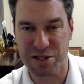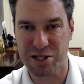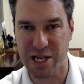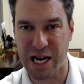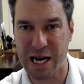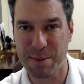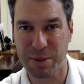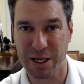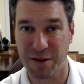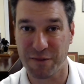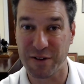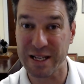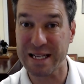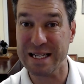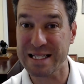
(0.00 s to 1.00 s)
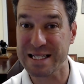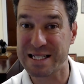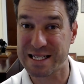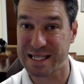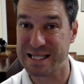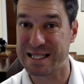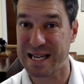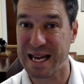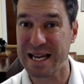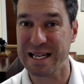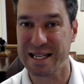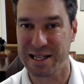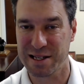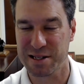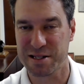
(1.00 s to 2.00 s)
timing of
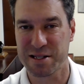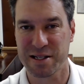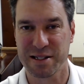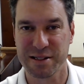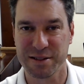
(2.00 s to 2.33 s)
instantaneous, and